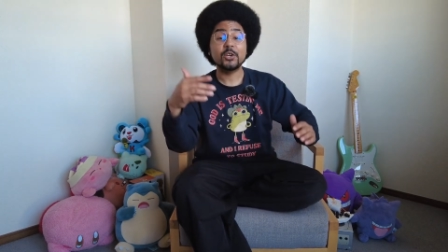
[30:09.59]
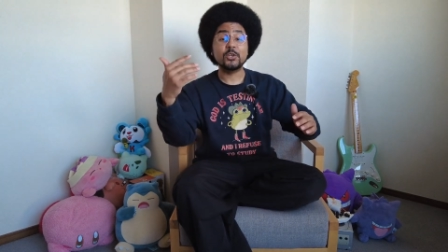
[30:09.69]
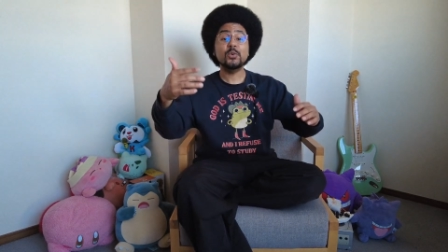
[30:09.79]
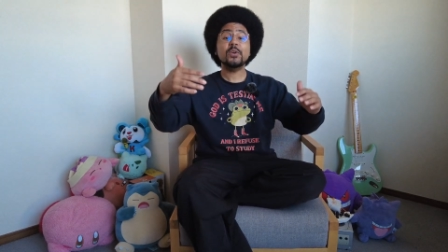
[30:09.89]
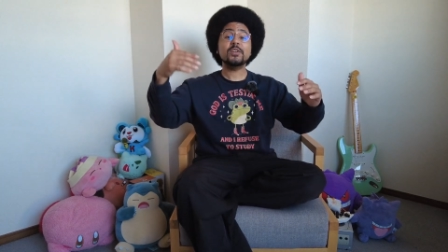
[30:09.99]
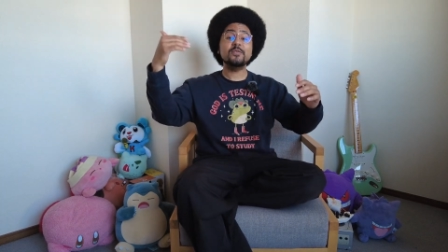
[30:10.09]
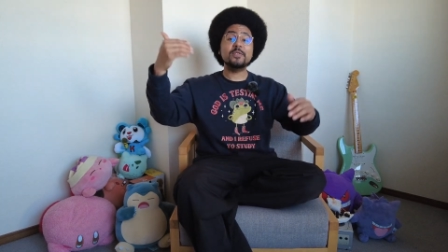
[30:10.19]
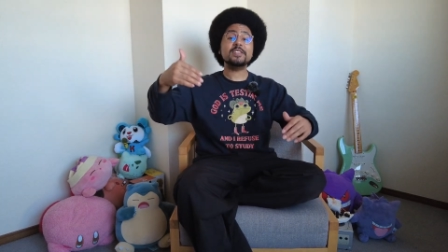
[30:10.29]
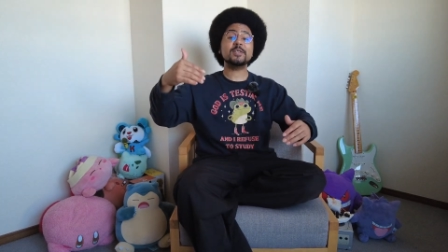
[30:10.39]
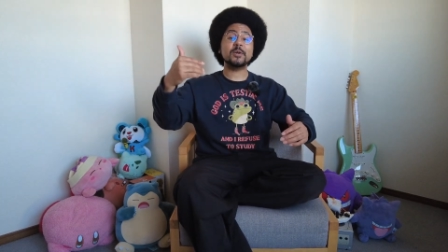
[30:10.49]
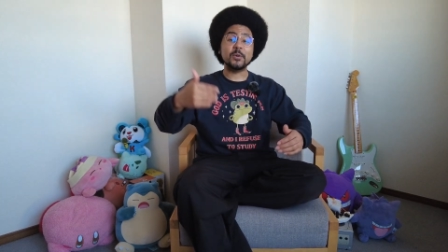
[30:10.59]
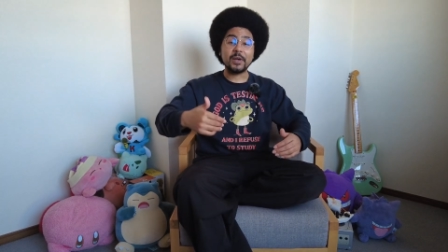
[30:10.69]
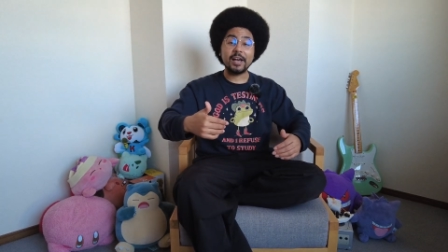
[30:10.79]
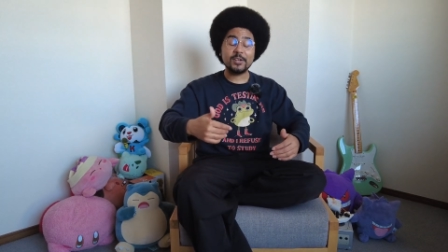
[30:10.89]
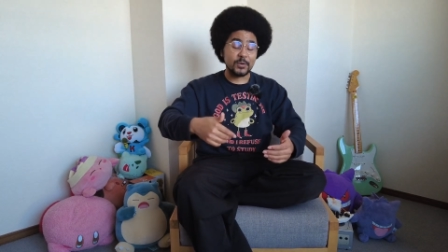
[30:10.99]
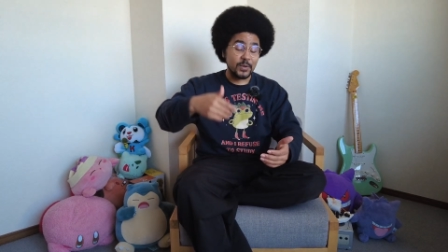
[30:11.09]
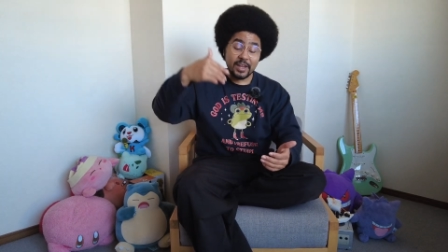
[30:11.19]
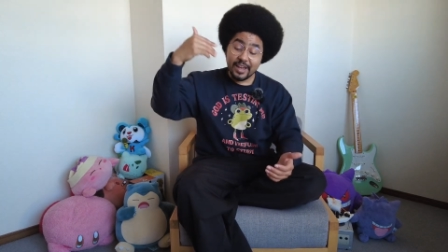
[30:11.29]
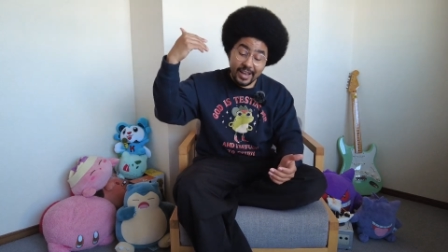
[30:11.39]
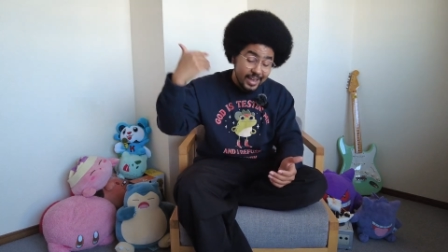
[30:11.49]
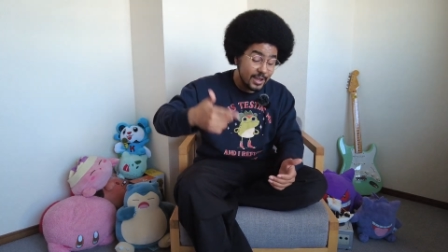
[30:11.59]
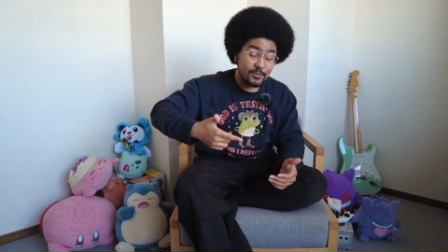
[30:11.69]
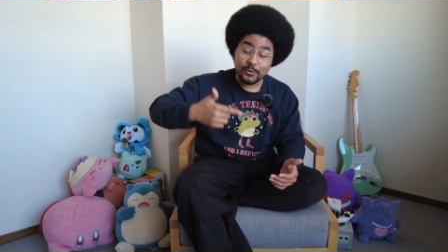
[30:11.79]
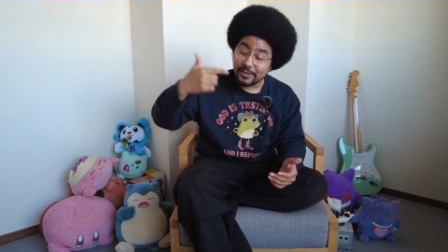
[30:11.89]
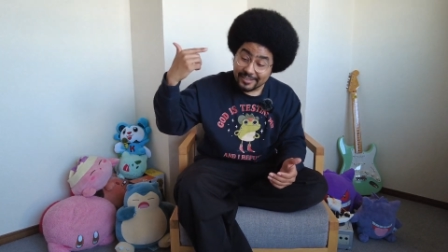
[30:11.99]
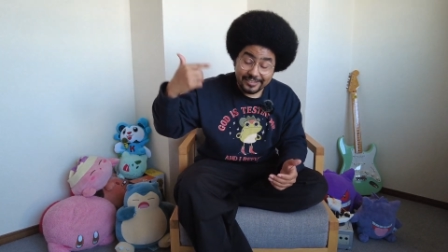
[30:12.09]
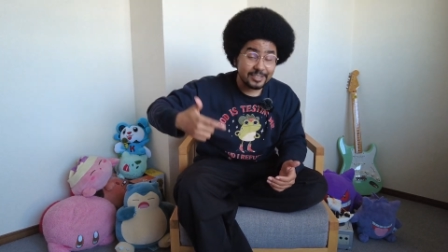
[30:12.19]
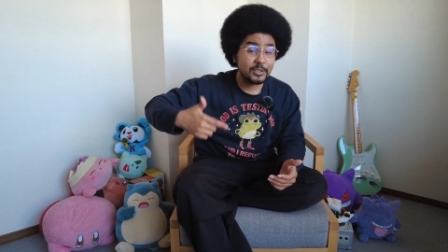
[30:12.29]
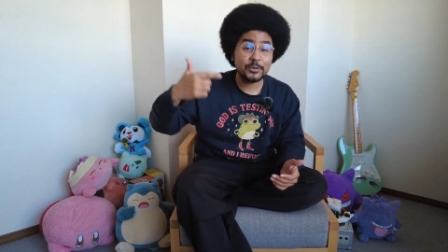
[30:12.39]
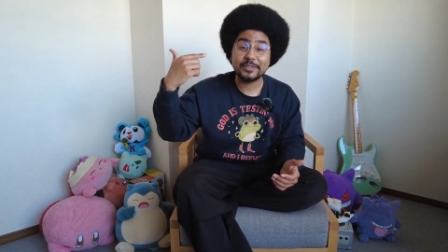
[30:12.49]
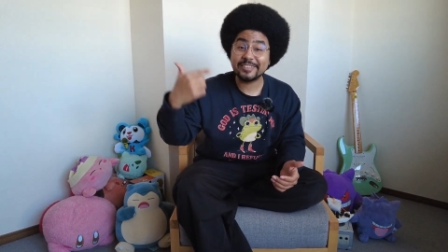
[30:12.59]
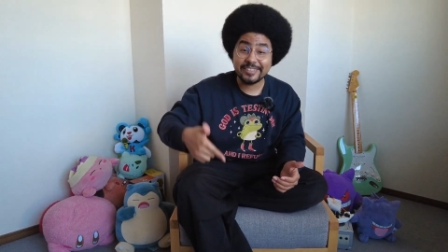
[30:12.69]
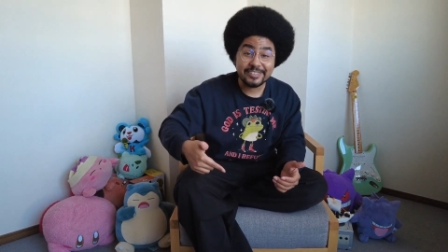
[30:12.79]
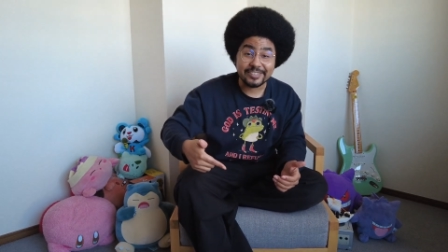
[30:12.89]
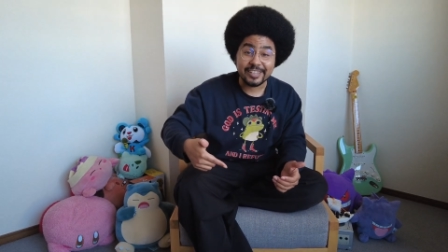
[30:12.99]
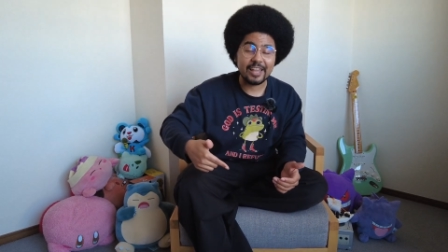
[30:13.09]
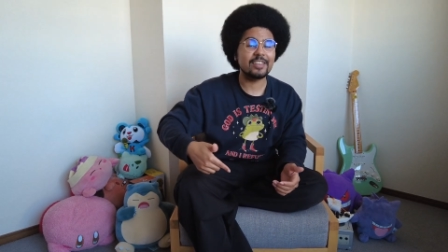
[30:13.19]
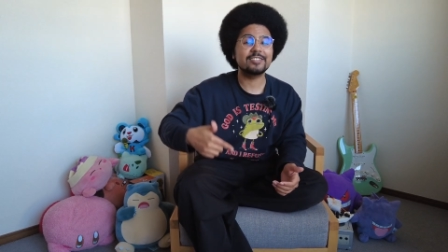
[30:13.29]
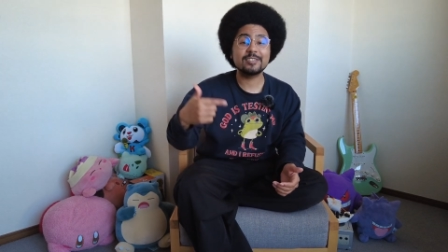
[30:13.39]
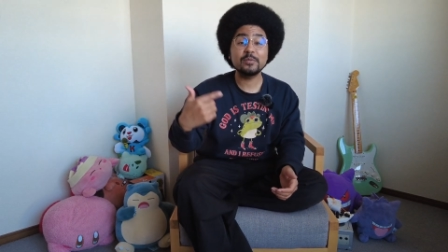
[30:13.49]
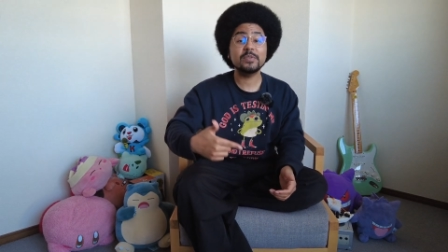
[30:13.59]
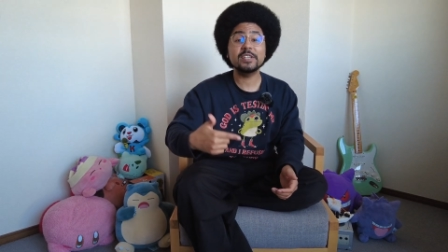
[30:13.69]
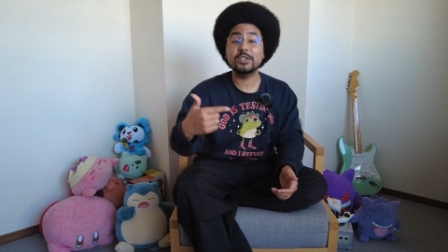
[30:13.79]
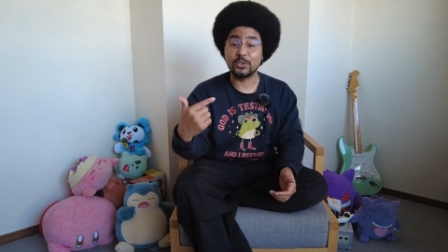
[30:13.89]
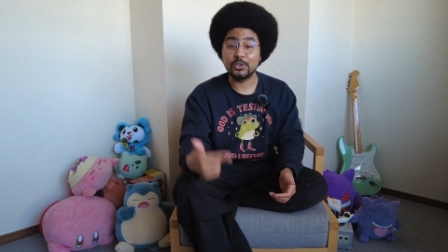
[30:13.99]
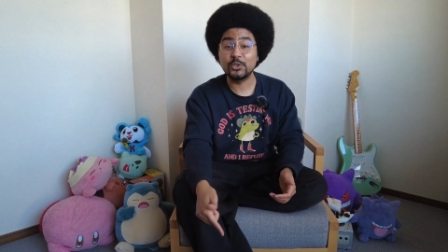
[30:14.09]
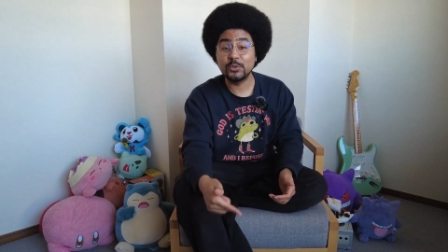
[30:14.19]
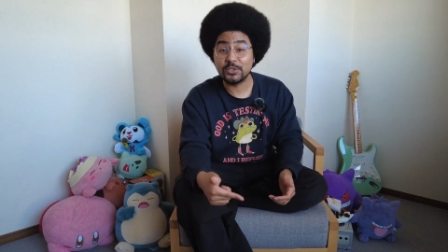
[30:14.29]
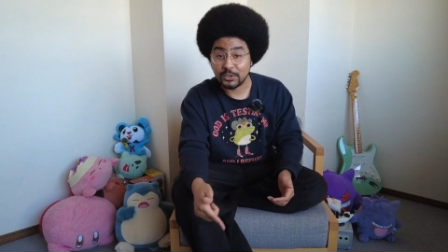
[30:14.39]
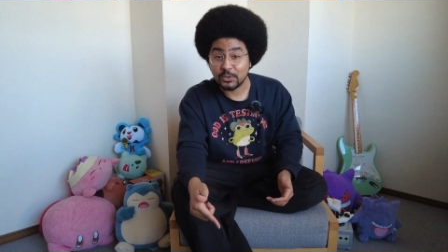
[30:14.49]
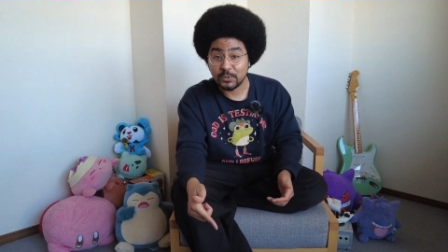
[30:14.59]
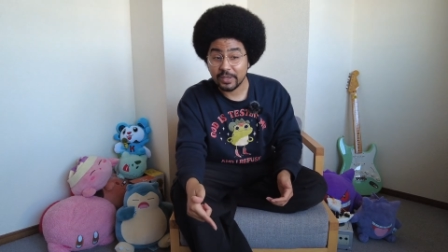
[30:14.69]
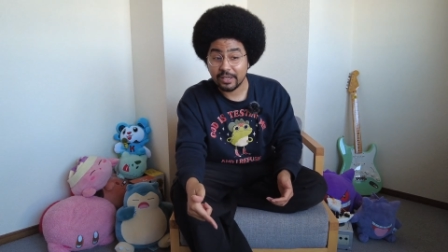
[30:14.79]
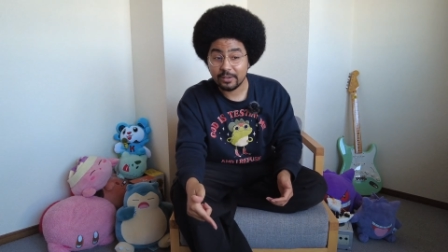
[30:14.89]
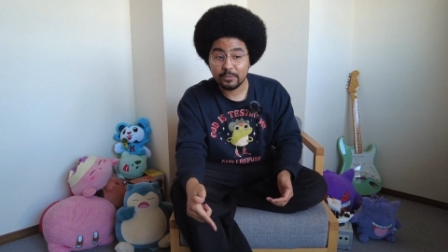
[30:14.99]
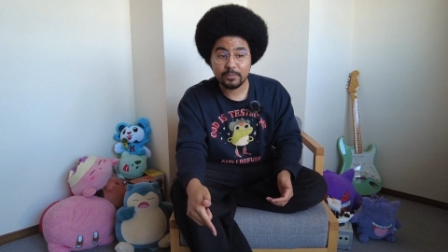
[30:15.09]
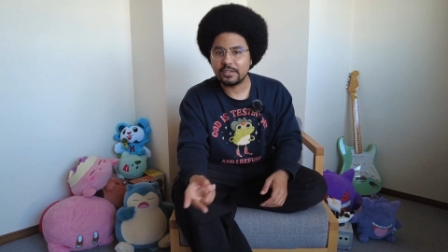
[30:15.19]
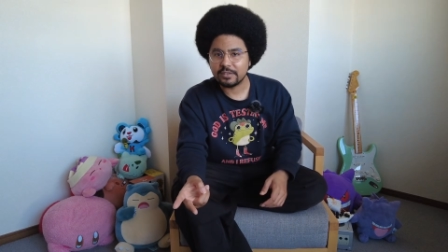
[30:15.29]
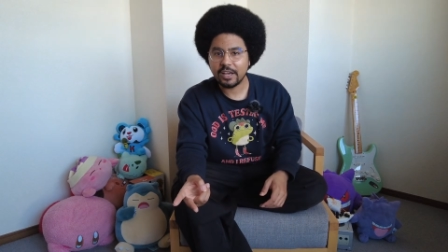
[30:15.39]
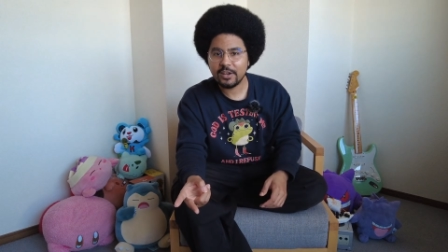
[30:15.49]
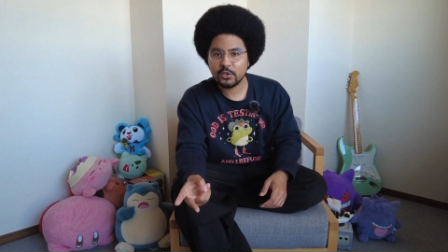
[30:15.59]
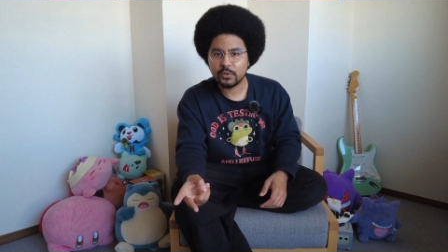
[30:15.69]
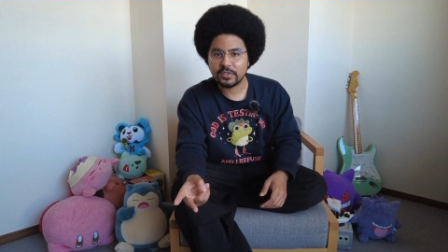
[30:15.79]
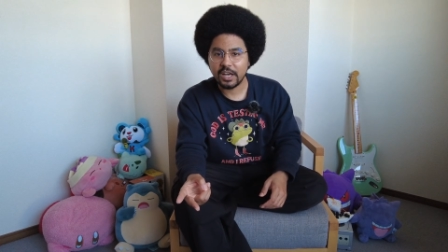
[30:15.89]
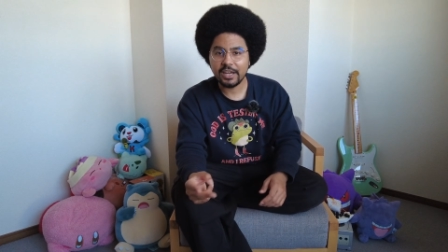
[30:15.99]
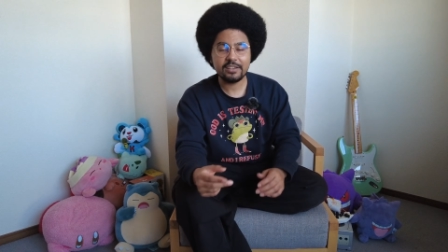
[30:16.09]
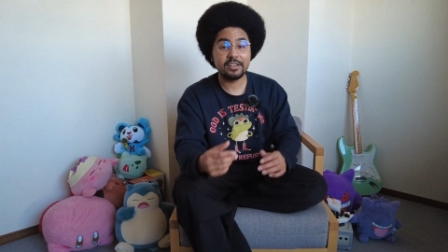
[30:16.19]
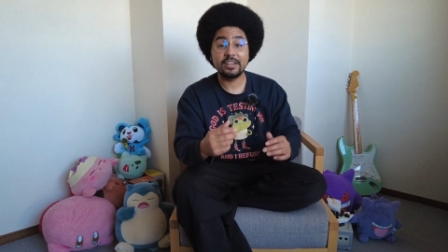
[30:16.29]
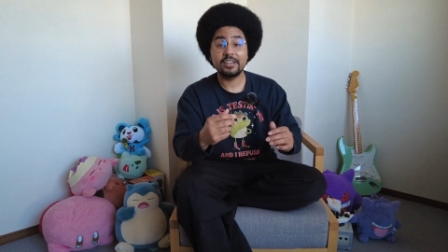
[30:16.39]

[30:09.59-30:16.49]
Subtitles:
You can visit Hokkaido every single season and there's something new to do there. Desire to reside?